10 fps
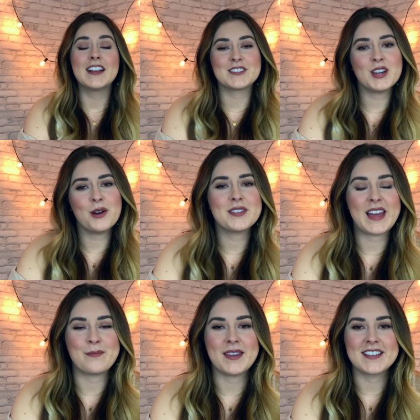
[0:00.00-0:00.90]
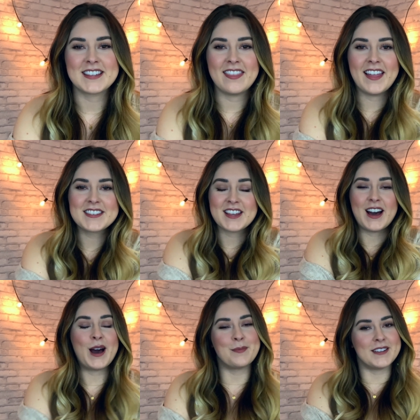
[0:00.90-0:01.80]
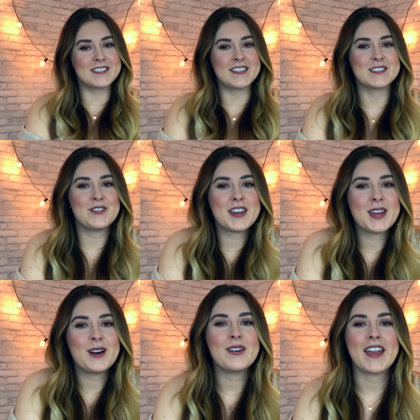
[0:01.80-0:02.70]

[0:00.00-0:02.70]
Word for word: So with that being said, let's hop into this video,